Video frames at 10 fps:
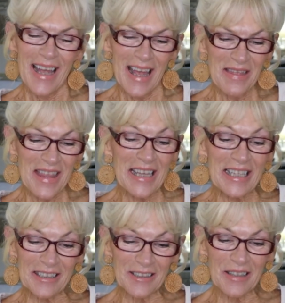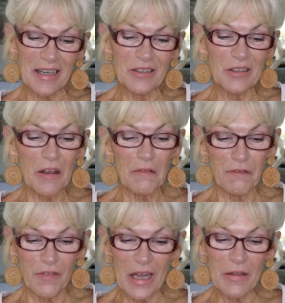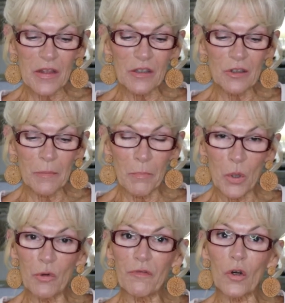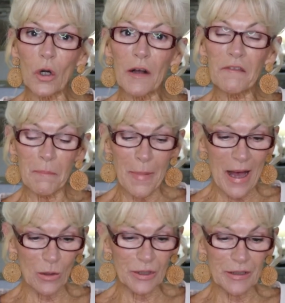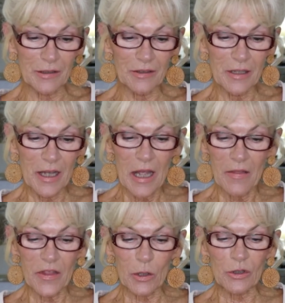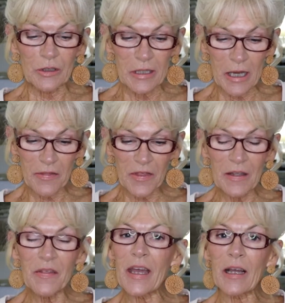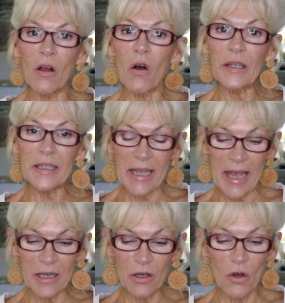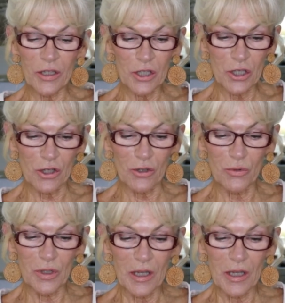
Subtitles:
And then it says, faith is a mover of mountains. There's nothing that God cannot do.